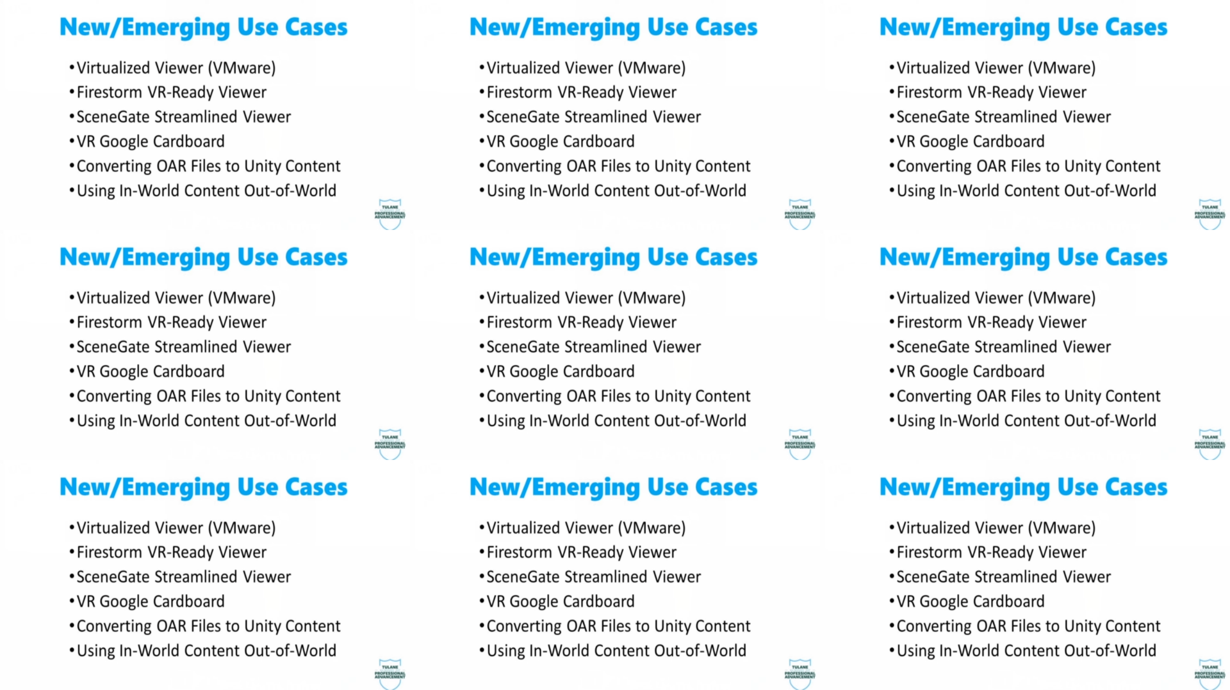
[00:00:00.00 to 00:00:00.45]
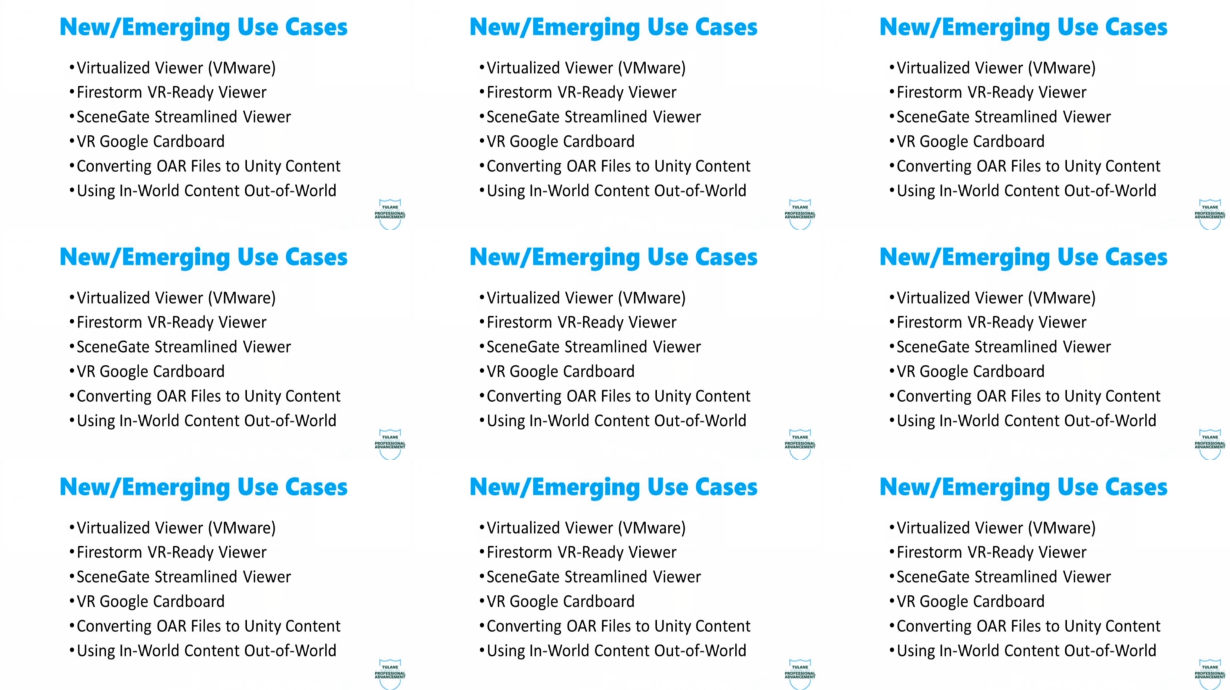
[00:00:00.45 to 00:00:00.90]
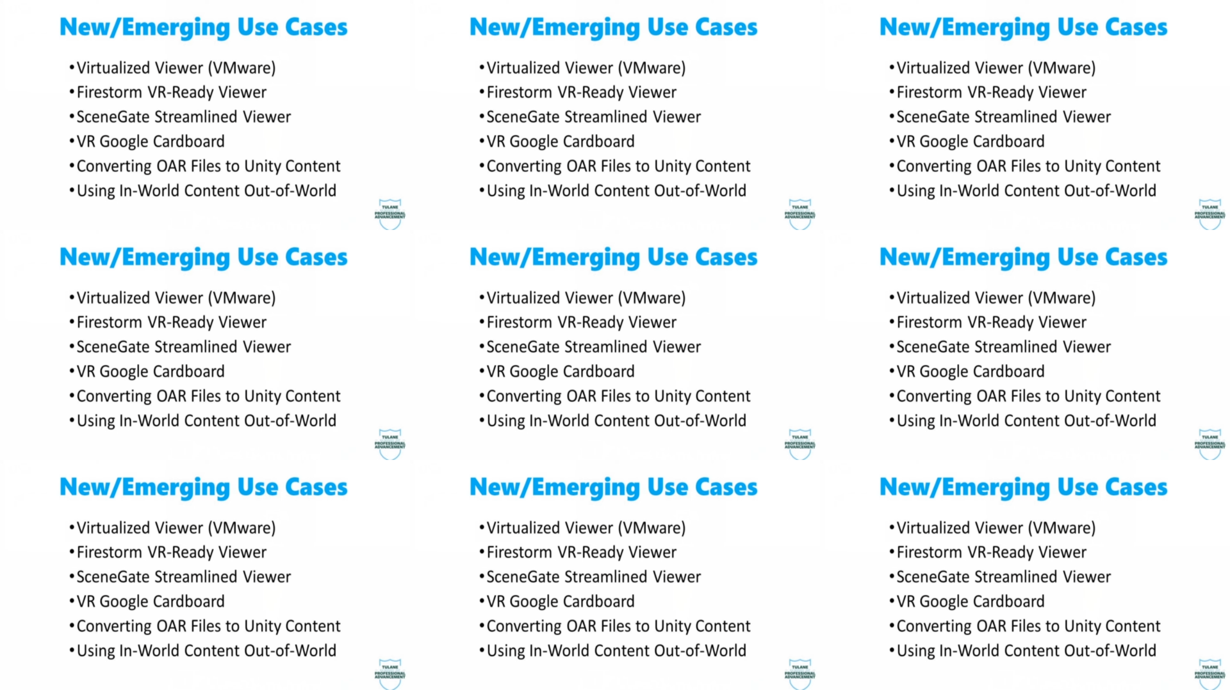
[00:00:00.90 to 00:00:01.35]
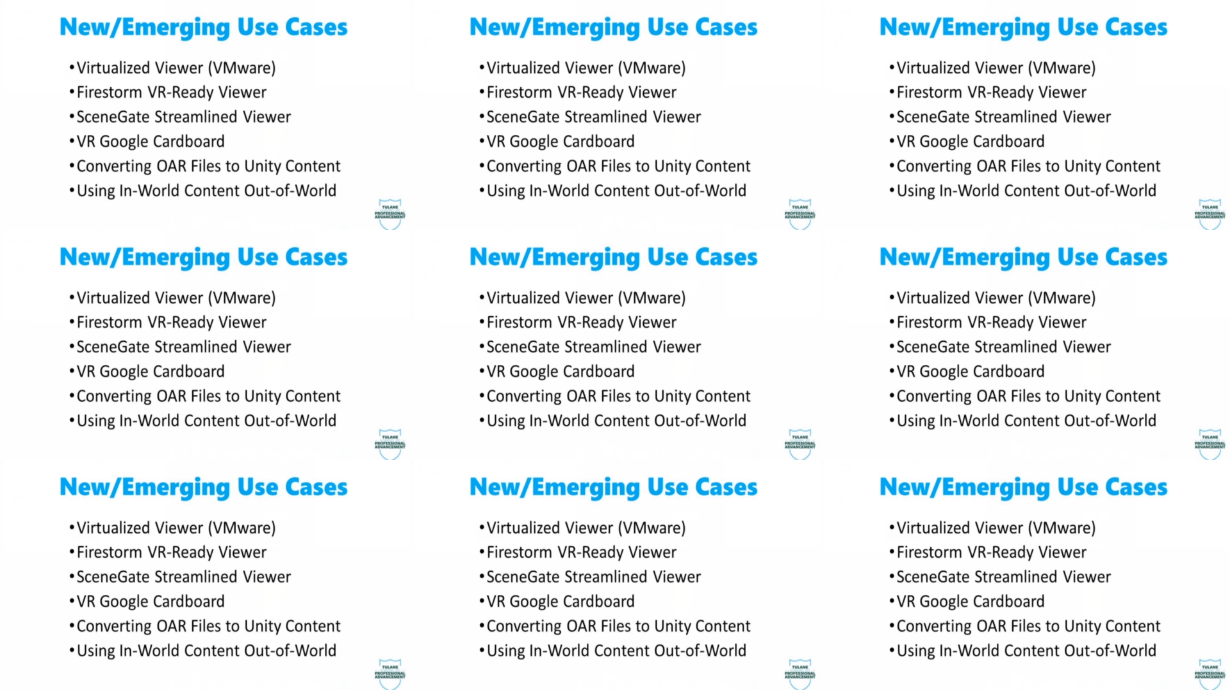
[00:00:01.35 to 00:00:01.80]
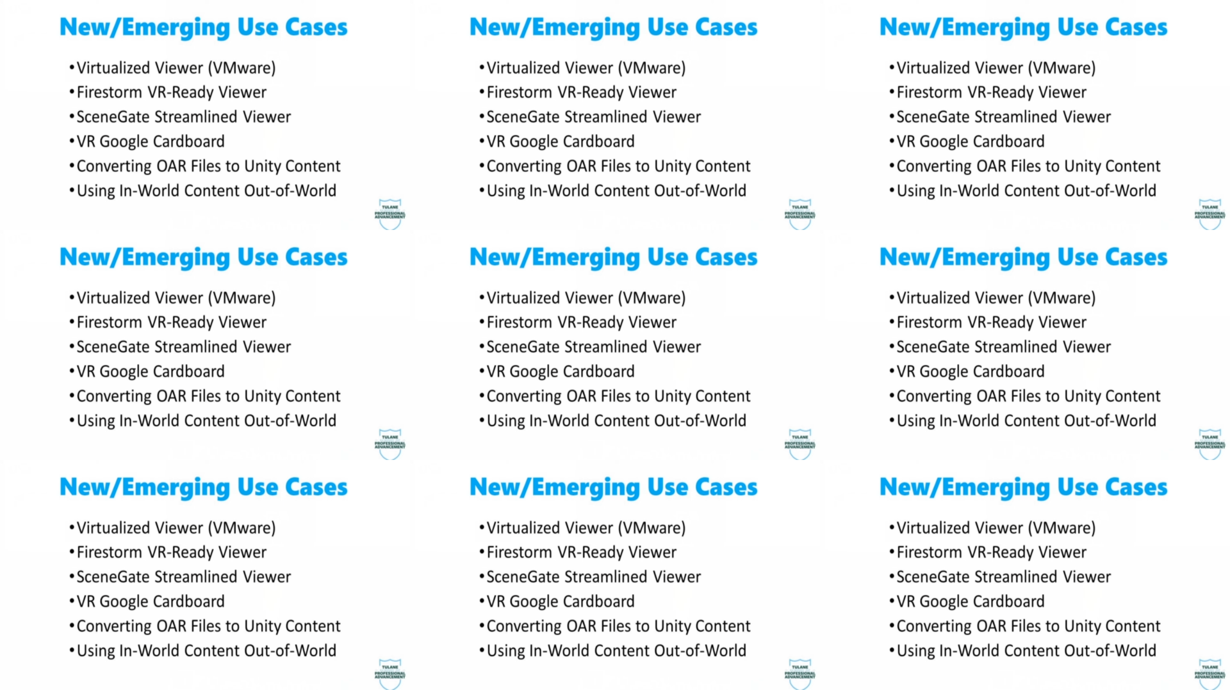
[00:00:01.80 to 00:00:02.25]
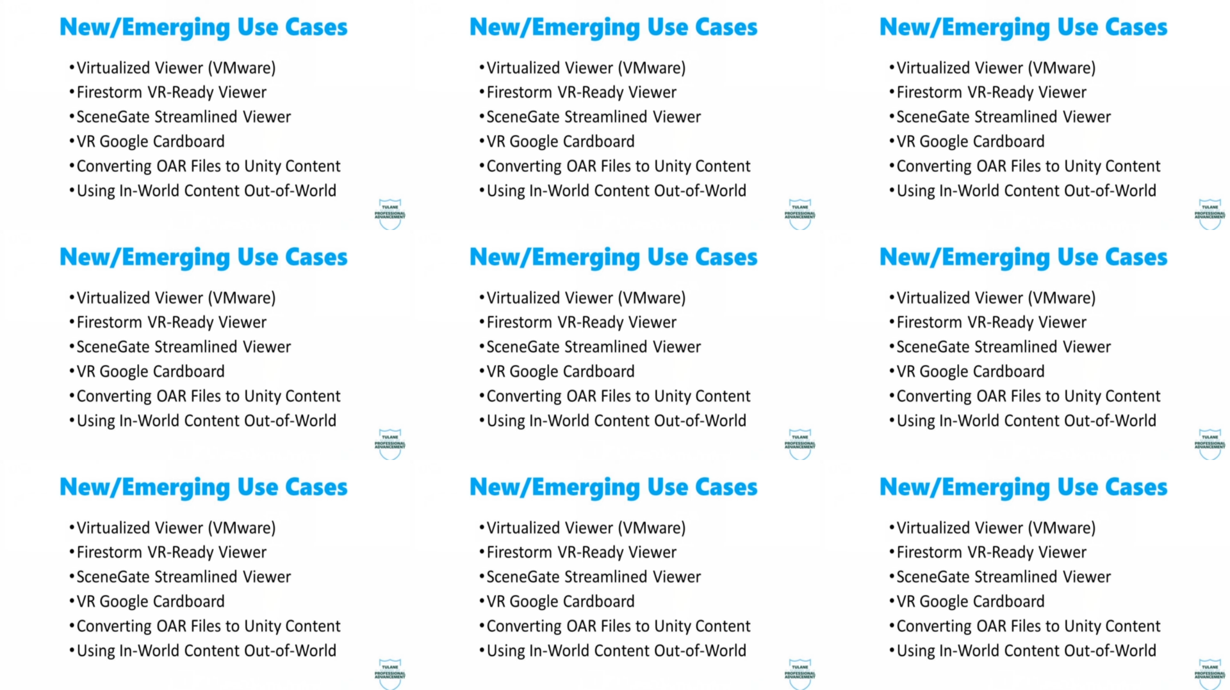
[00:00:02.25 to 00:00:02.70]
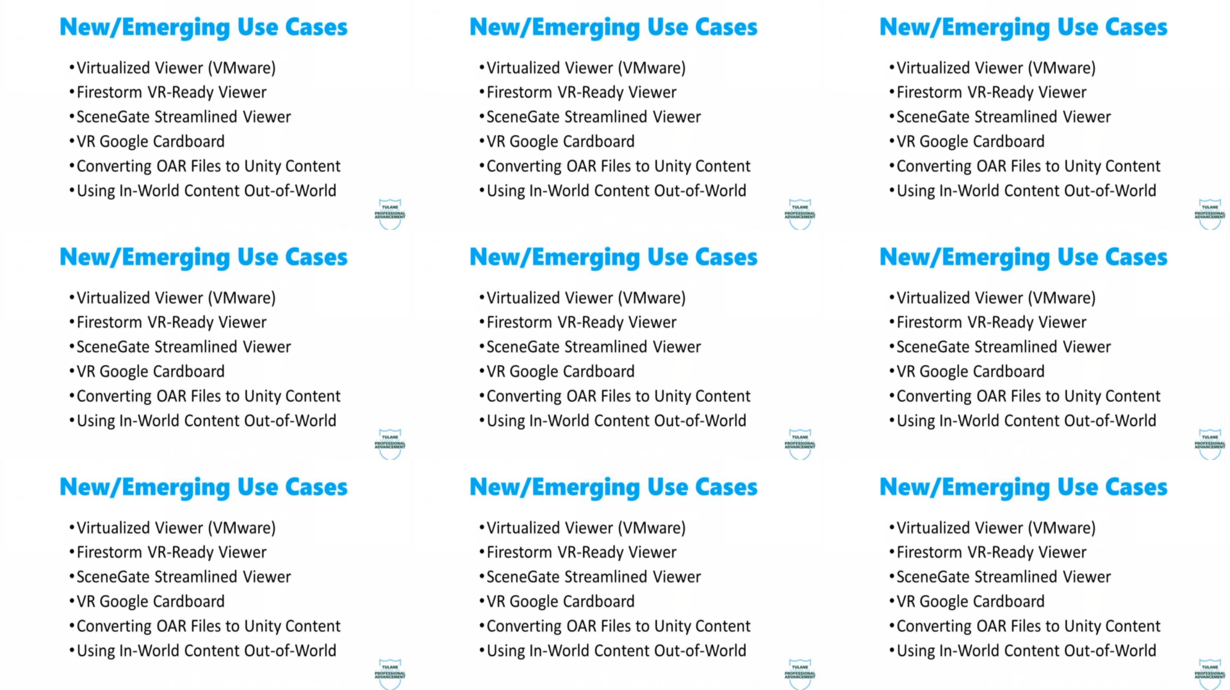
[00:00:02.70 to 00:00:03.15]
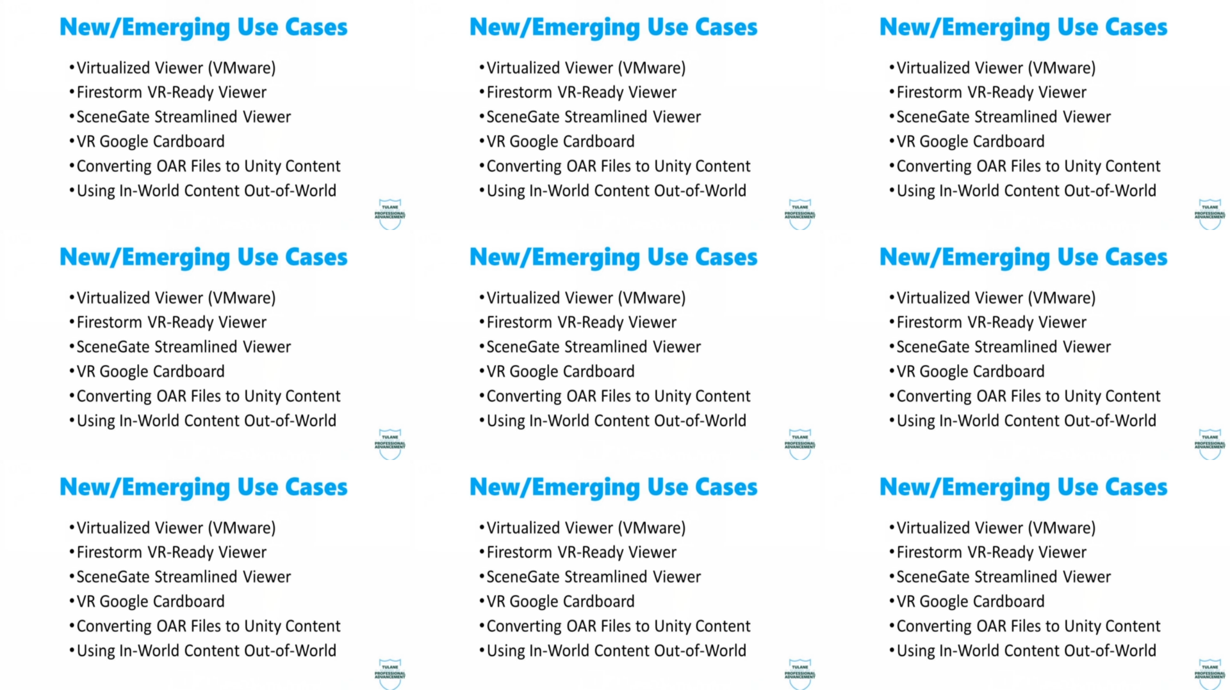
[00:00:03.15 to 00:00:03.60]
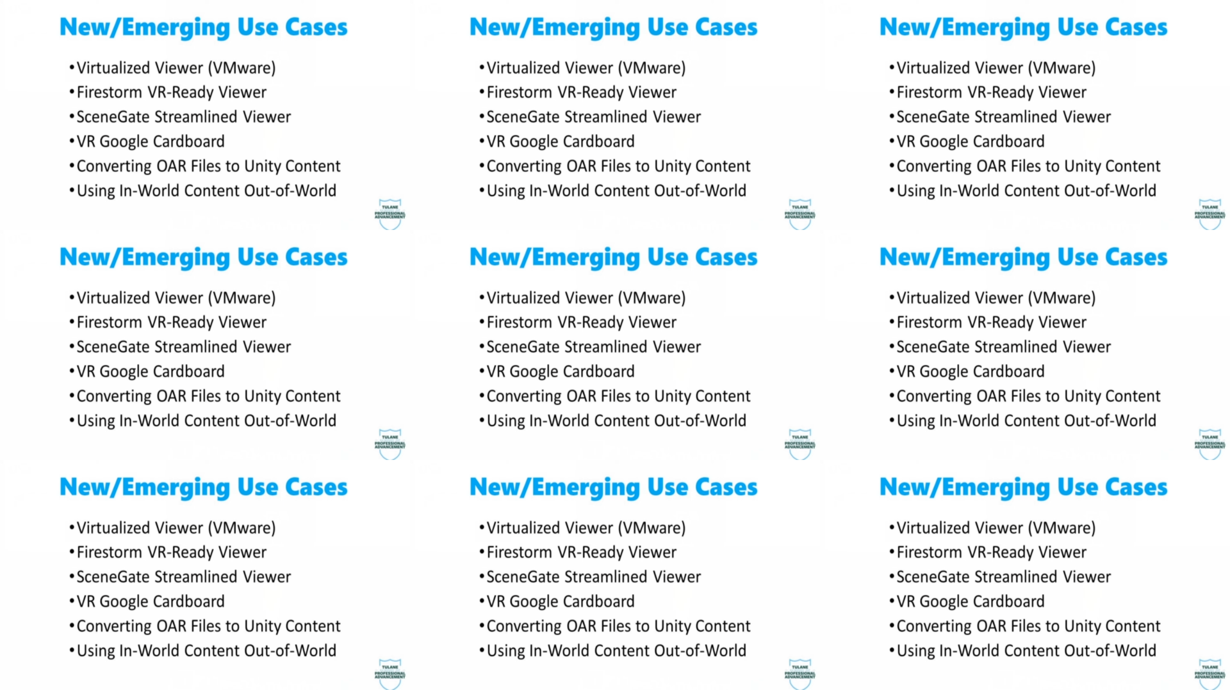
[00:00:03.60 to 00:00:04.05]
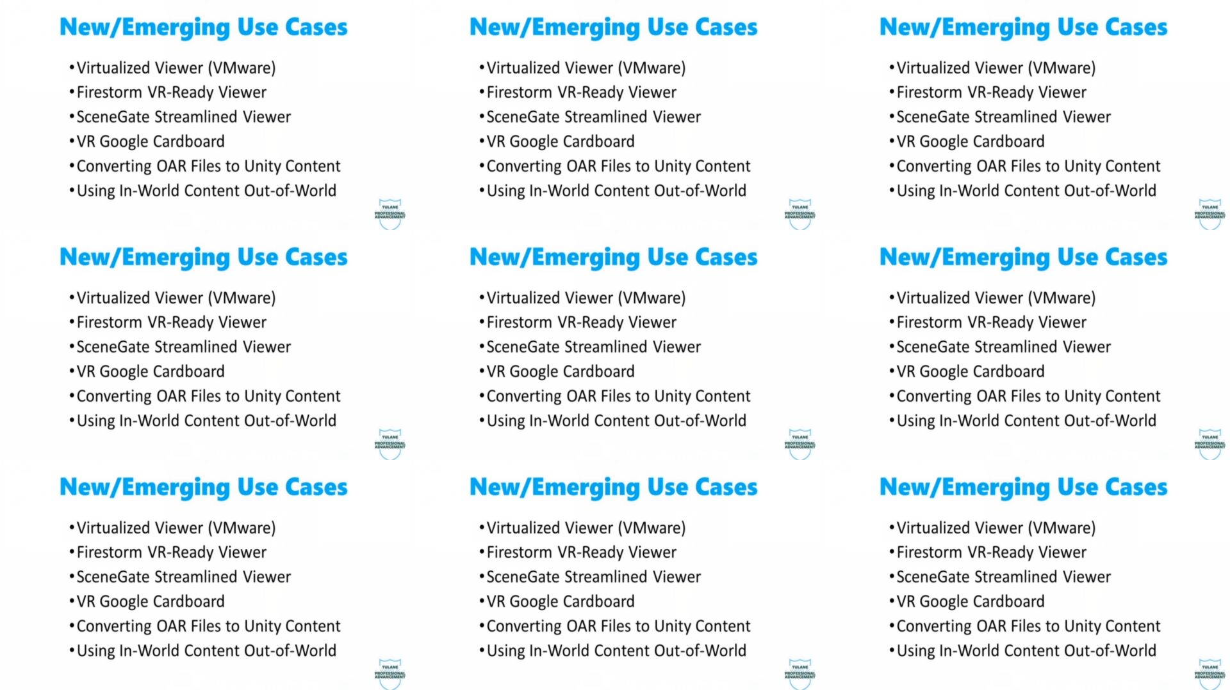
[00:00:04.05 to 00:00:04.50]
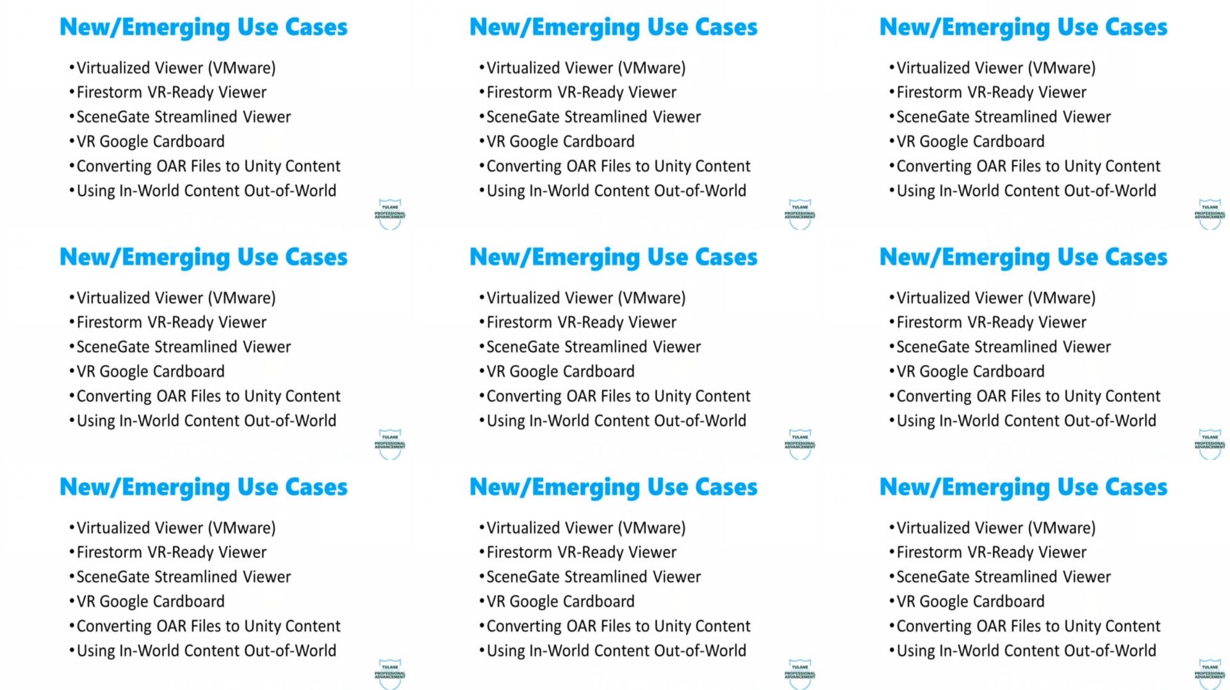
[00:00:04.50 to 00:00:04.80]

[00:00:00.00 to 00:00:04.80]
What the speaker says: No face is visible, so there are no lips to read.